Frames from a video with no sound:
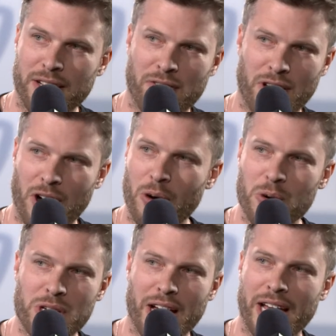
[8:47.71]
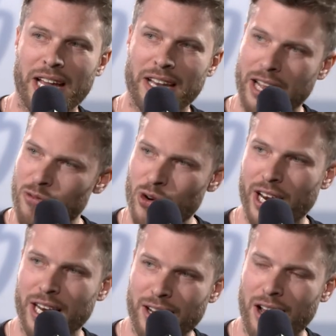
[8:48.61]
for the whole day, and they
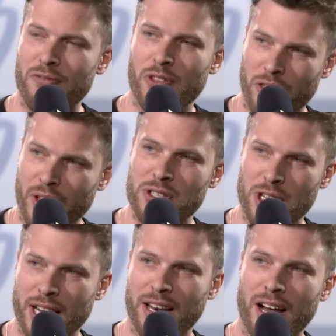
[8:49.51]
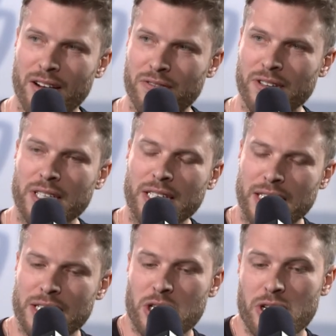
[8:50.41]
really love the things that they love.
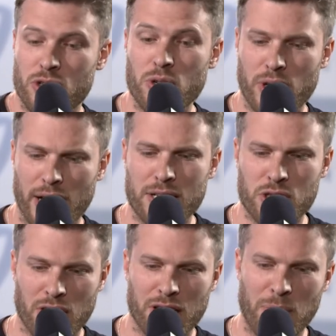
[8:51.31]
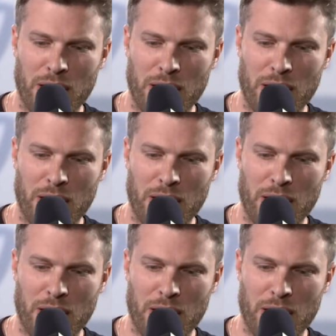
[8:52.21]
And so you do get a certain